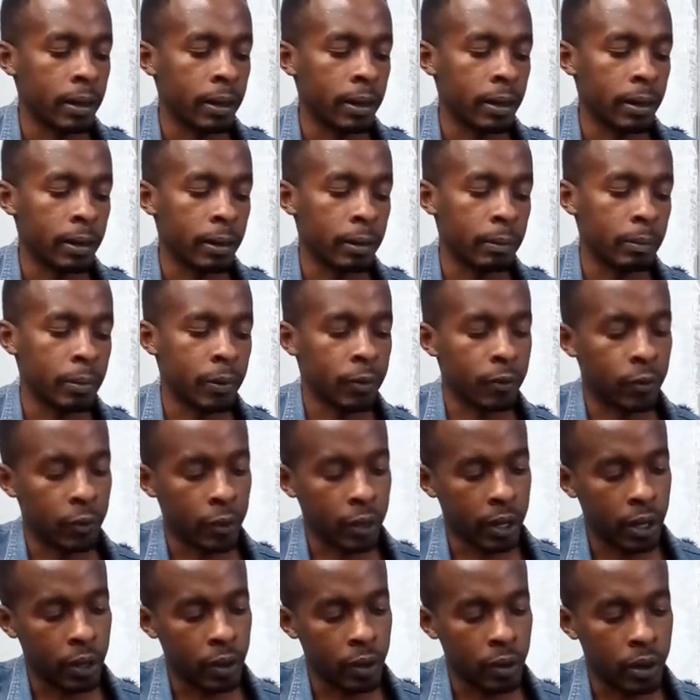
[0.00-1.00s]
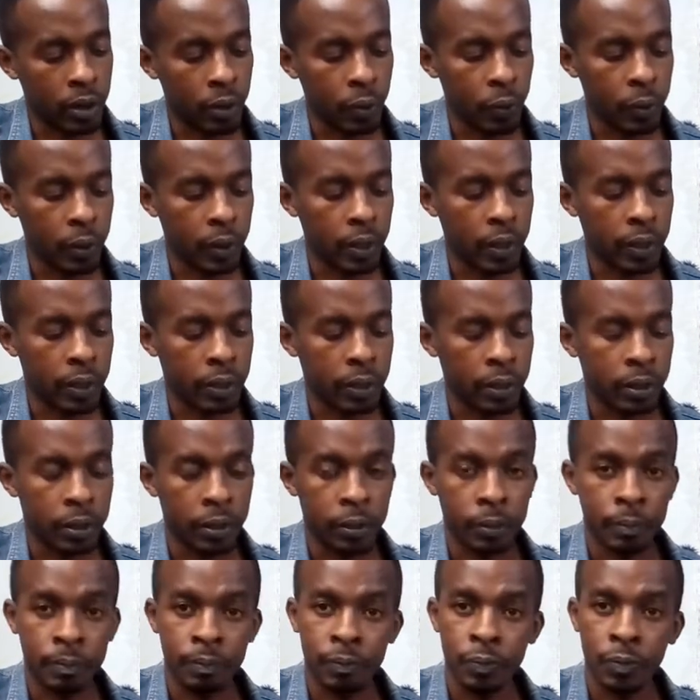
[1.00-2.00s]
But for now, I will
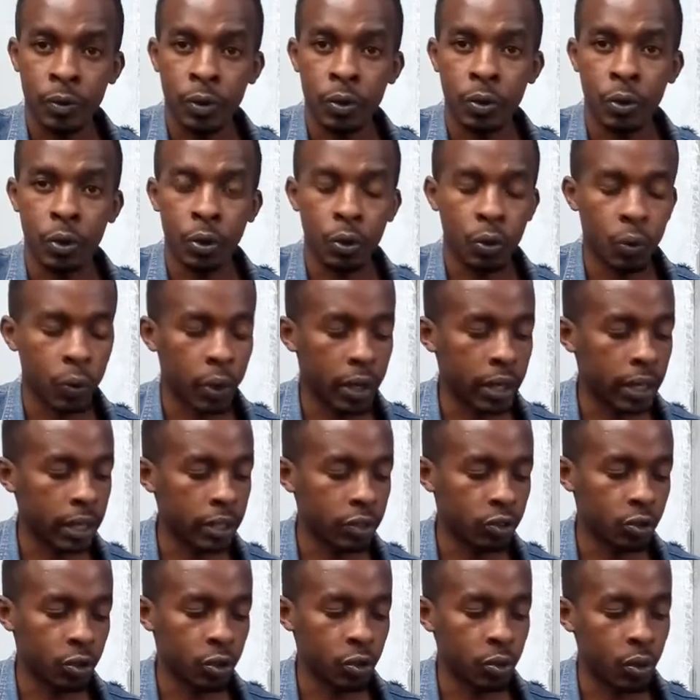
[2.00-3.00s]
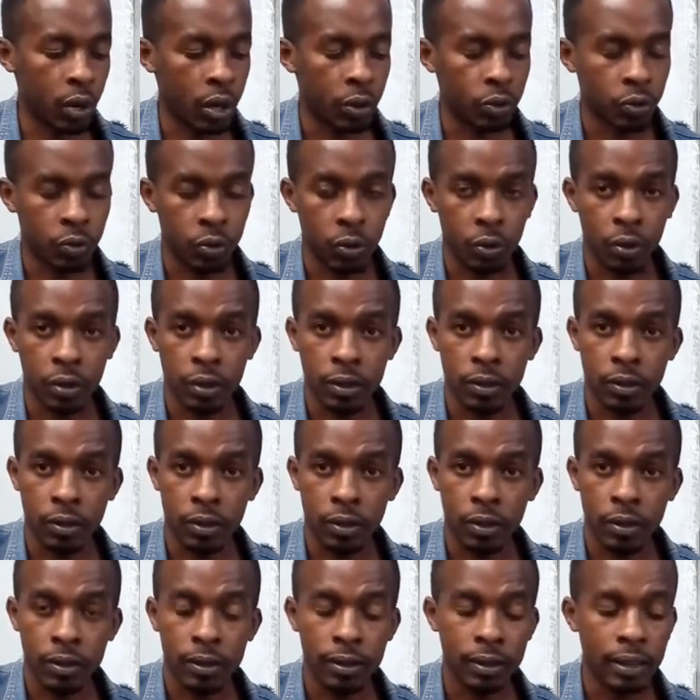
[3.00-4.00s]
quickly show you how to hold these
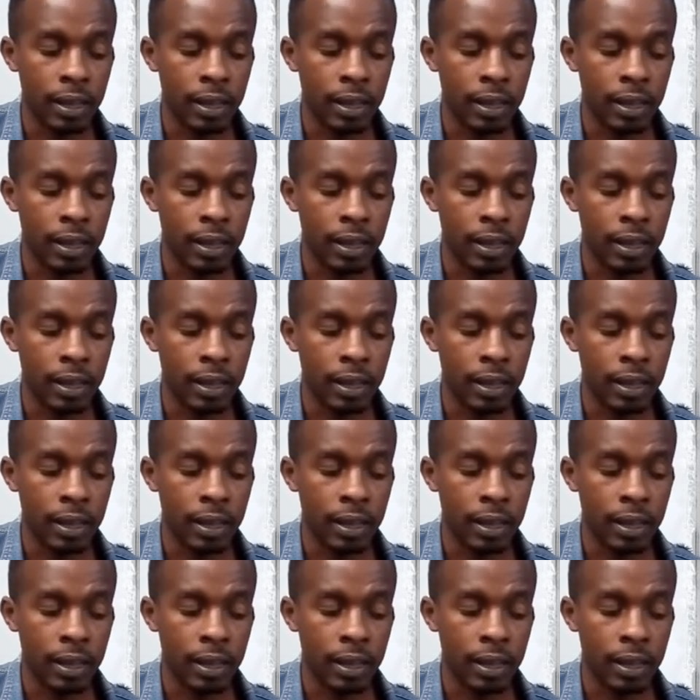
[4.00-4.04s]
chords.